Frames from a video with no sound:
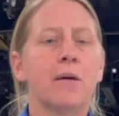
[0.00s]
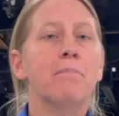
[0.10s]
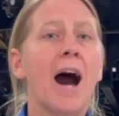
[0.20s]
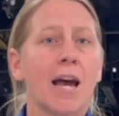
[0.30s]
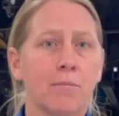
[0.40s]
the
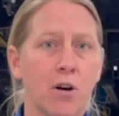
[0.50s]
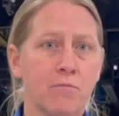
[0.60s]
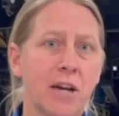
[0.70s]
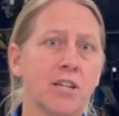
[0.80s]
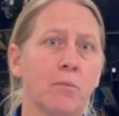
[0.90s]
bottom of
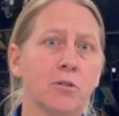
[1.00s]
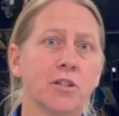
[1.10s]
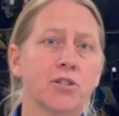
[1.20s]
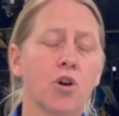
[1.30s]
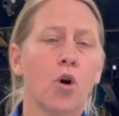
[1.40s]
my double
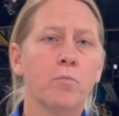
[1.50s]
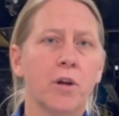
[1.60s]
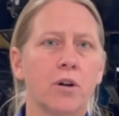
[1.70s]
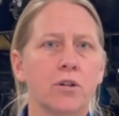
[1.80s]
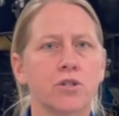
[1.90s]
disc
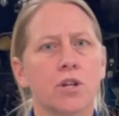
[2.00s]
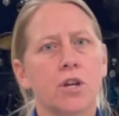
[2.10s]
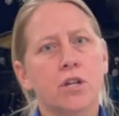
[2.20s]
openers.